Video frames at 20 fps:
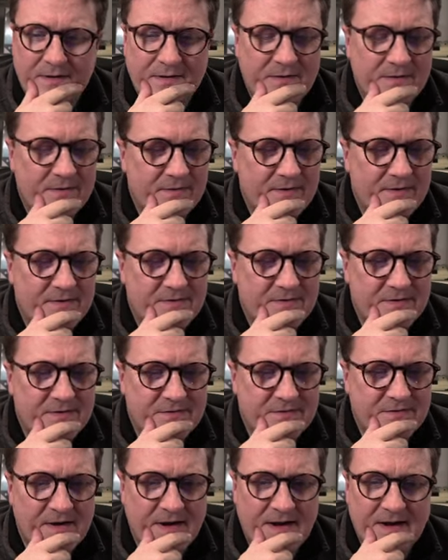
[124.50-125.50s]
this
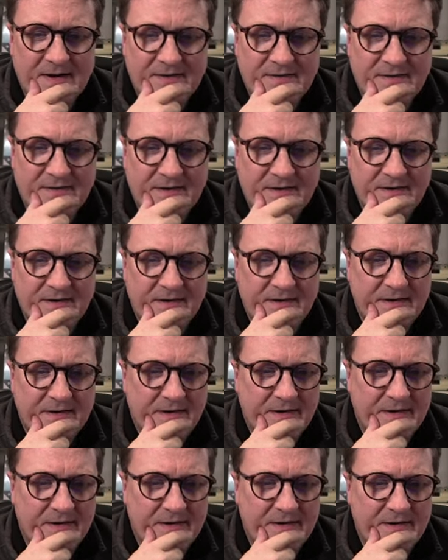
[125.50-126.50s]
exact
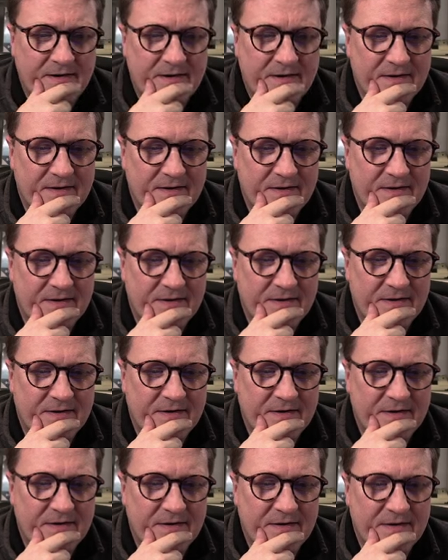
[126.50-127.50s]

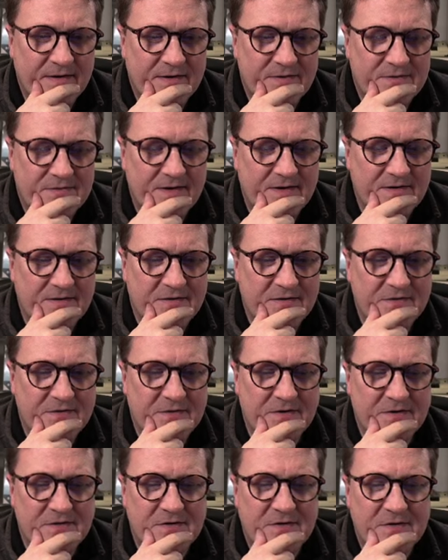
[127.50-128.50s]
sentence
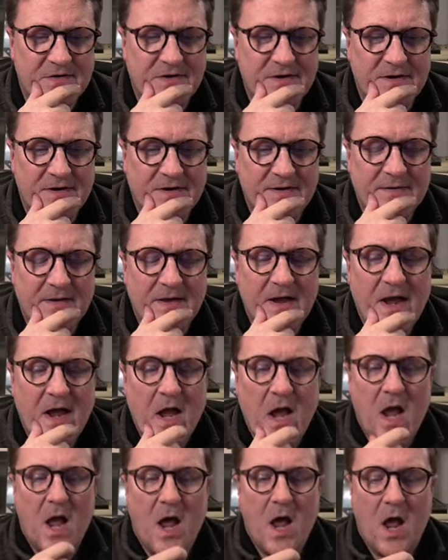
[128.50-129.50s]
that's here.
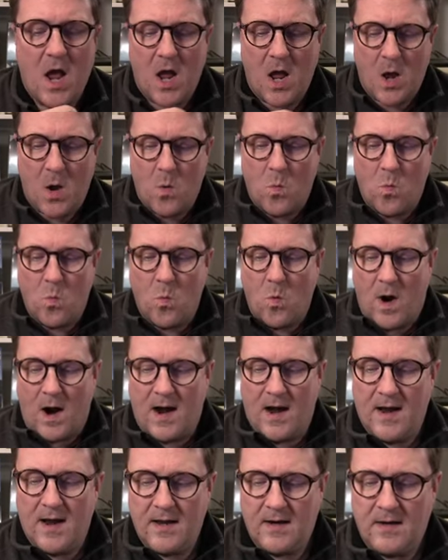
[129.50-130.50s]

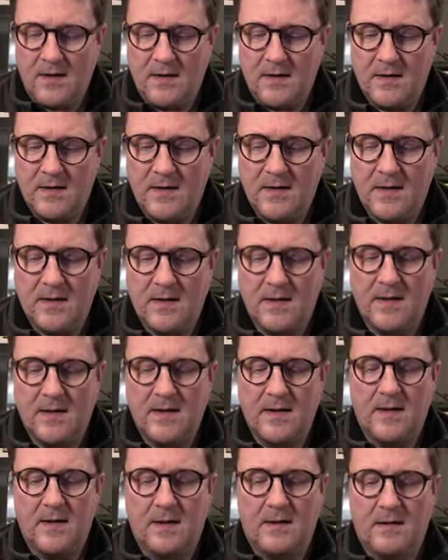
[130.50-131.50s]
While
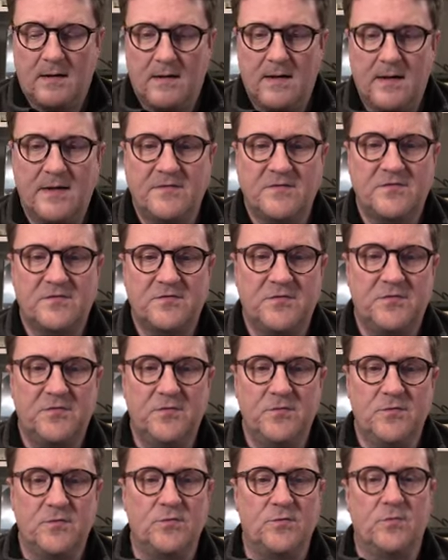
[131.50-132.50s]
it's
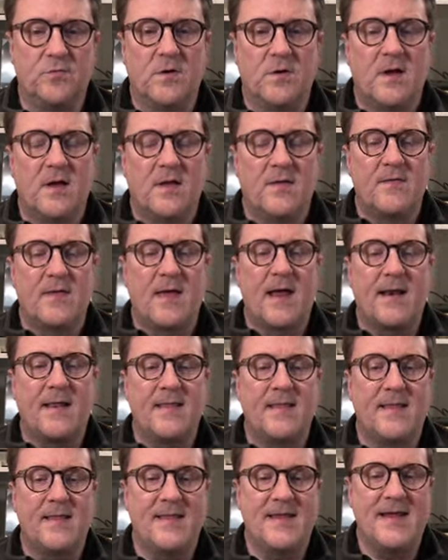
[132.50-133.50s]
true
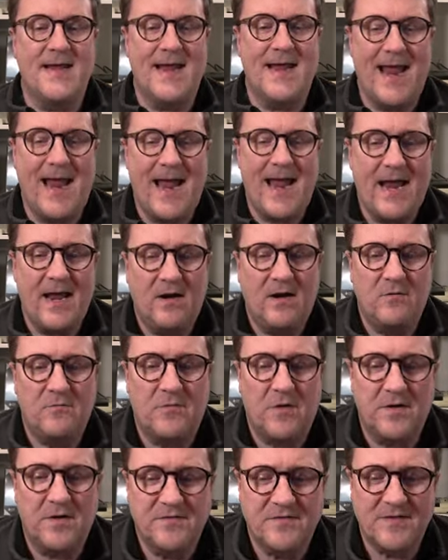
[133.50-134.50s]
that the AL
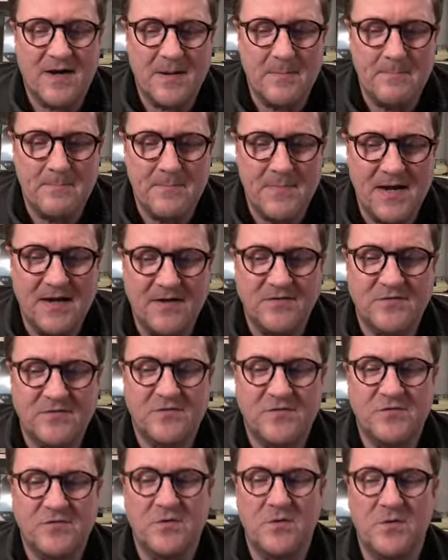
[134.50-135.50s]
runtime makes
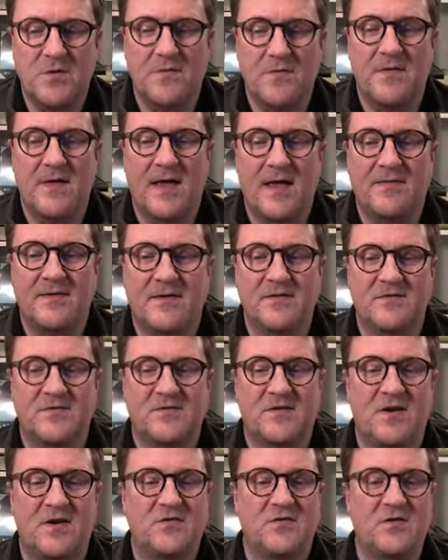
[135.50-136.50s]
sure that the
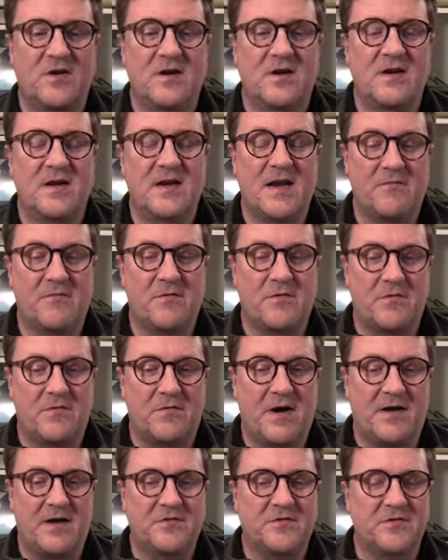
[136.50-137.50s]
session never
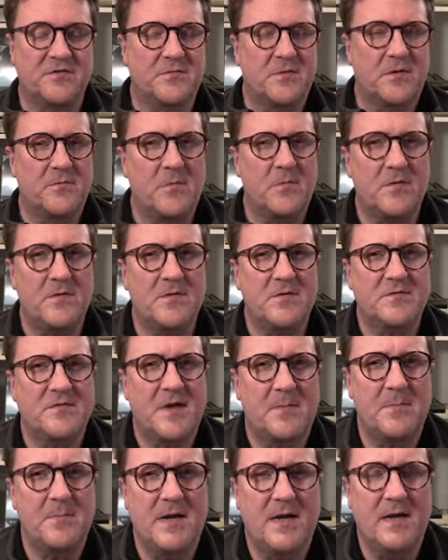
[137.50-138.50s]
crashes, and what does
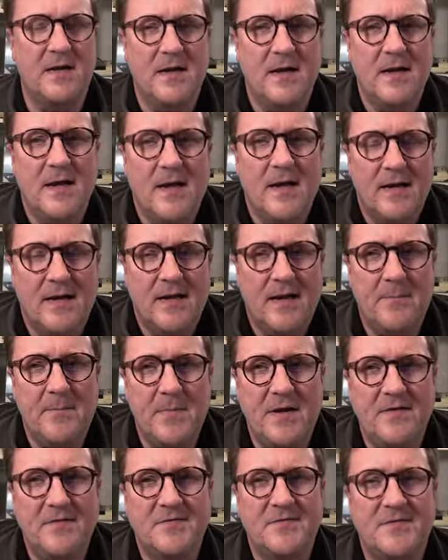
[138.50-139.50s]
that mean? That
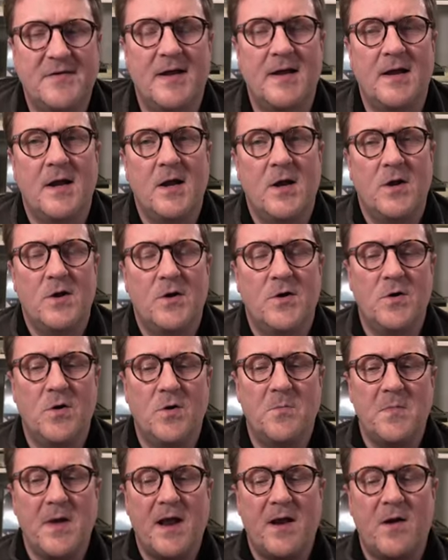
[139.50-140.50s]
means that no
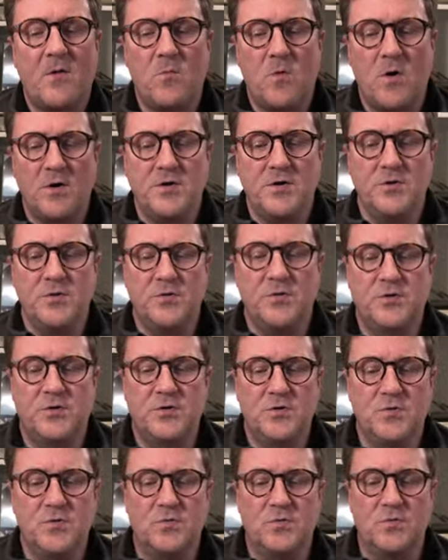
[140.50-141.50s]
matter what you
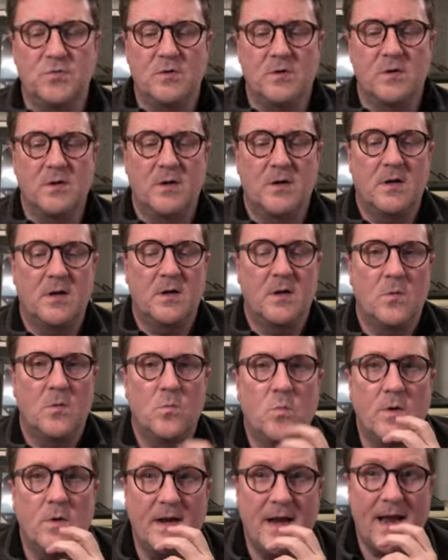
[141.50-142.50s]
do
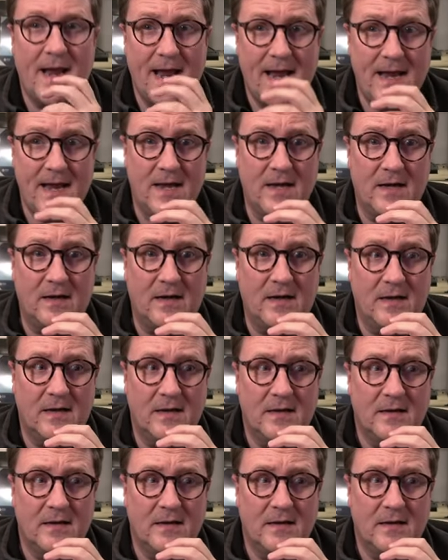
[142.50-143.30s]
with AL,